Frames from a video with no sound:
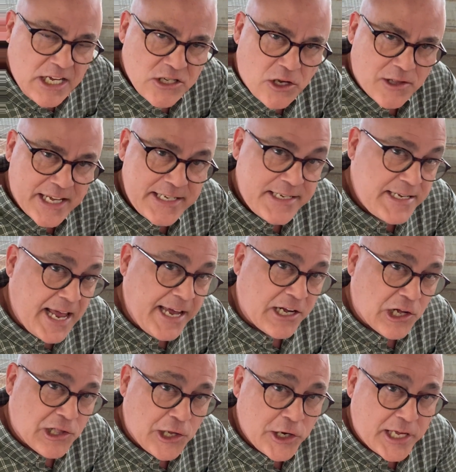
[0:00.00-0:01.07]
So let's take a
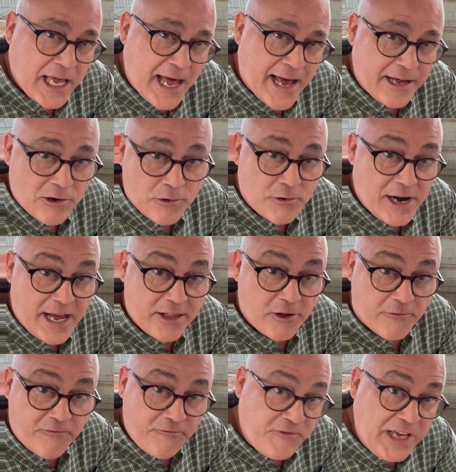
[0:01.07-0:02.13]
look at, or rather
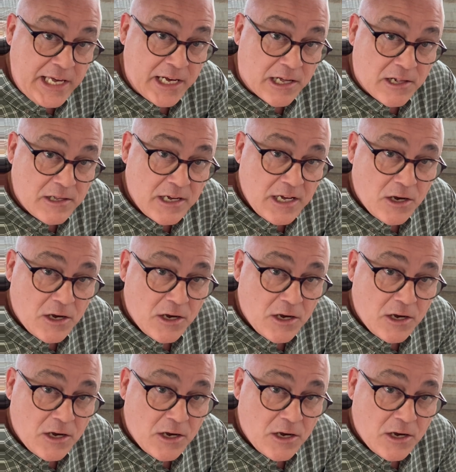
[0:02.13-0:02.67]
feel,